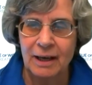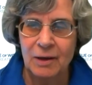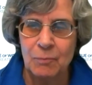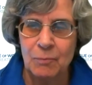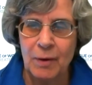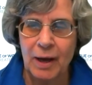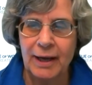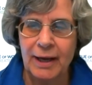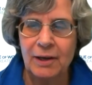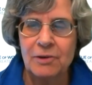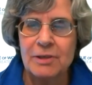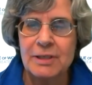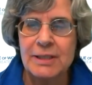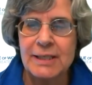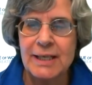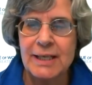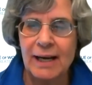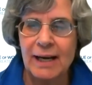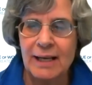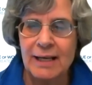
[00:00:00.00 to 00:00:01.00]
My
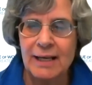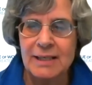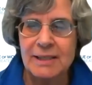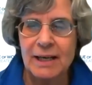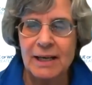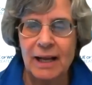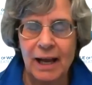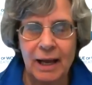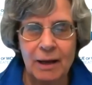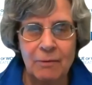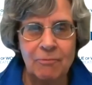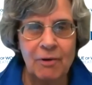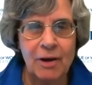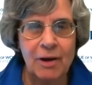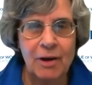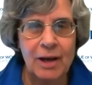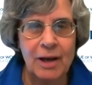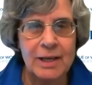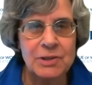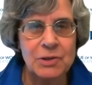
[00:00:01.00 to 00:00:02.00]
understanding is that
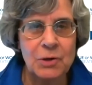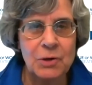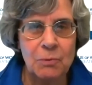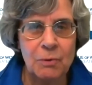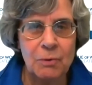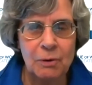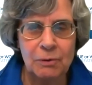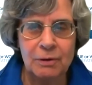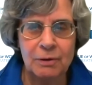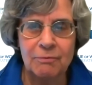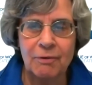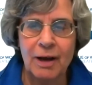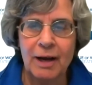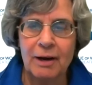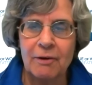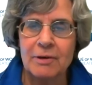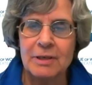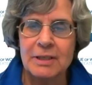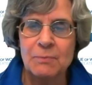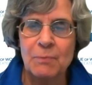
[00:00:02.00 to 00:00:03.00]
Amphi's
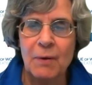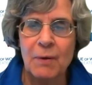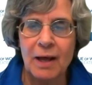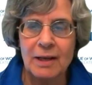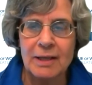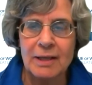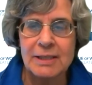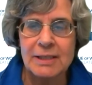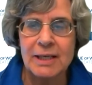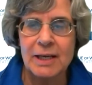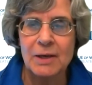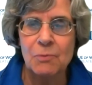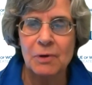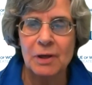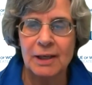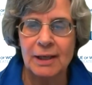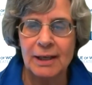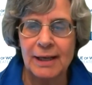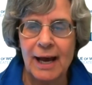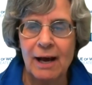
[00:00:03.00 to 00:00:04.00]
coronavirus policy
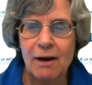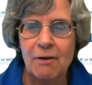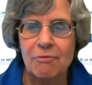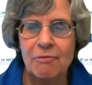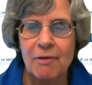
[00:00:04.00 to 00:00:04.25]
will allow